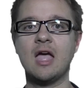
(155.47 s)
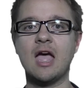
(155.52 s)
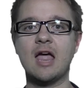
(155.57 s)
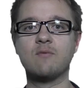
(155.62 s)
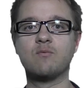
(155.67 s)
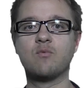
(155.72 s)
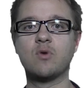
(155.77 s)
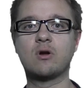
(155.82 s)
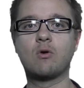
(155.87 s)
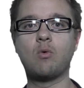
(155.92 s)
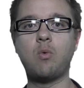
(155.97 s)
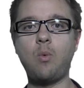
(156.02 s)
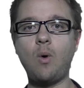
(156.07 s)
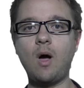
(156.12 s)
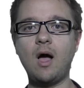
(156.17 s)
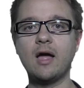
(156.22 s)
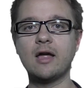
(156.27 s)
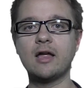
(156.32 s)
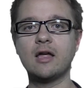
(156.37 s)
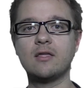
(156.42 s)
and
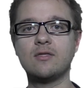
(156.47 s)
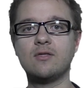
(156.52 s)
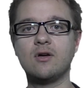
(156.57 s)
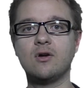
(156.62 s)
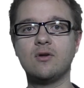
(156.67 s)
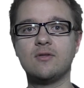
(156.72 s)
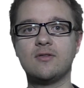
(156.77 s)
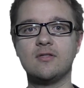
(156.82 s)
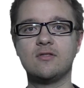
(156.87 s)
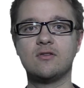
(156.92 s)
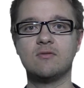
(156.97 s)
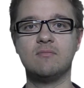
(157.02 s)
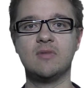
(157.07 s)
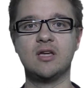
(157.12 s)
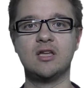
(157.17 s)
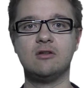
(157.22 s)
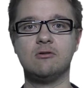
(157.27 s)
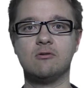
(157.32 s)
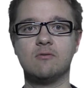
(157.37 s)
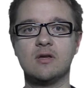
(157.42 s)
require those
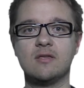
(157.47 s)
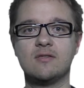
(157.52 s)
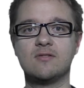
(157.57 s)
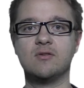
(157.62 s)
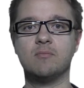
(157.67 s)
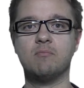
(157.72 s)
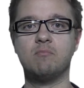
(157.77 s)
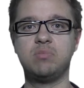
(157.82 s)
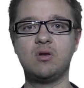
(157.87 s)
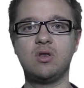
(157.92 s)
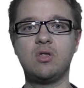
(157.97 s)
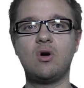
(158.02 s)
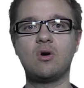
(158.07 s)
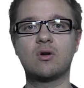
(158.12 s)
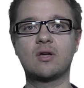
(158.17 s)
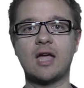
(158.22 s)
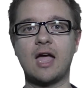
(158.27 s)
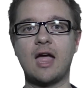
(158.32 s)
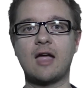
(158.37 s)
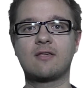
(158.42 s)
intermediaries to
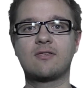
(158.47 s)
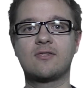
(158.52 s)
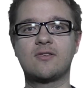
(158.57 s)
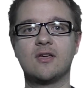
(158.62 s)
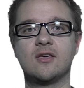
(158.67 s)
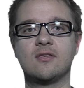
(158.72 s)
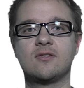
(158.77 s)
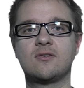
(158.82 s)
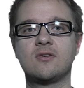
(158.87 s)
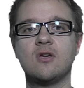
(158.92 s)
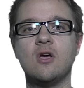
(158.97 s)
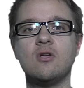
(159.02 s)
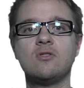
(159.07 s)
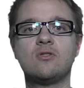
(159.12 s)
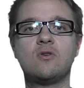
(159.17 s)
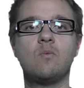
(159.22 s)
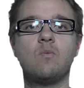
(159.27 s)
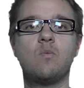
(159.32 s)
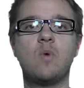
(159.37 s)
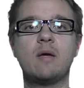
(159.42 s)
block access
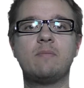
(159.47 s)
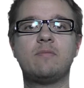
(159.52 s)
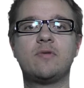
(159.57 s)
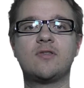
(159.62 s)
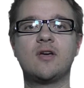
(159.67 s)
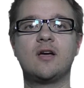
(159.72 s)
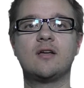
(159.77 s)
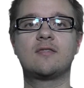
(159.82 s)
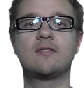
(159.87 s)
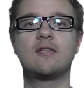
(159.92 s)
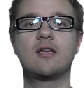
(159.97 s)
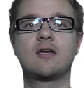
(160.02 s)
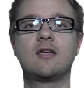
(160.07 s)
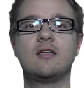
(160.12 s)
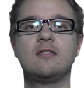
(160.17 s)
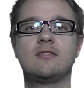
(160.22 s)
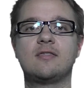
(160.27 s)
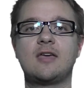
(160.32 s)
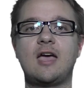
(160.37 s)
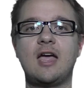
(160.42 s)
to websites that
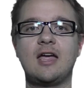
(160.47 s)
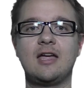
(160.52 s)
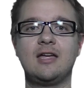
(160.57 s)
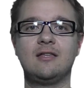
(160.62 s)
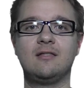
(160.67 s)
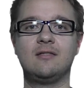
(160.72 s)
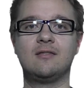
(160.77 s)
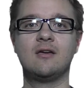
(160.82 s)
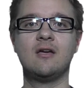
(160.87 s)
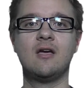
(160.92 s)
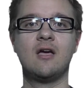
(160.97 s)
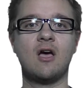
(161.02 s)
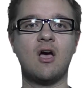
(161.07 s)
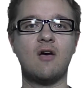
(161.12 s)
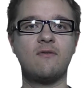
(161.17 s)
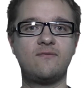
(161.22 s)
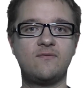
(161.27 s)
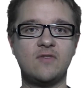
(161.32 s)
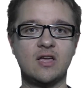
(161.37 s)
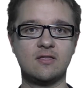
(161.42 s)
contained
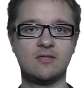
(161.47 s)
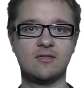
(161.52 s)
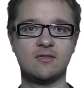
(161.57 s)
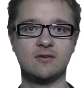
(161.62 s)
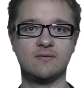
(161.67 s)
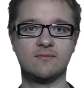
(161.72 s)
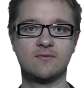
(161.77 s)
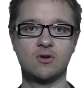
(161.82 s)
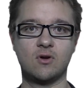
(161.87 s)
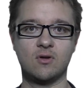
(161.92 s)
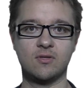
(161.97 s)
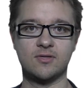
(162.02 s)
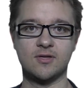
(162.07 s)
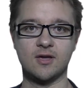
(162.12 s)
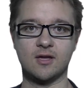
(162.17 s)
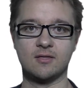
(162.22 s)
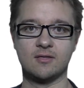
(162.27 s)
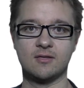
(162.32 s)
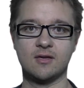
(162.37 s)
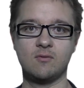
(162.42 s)
offensive
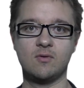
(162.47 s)
content.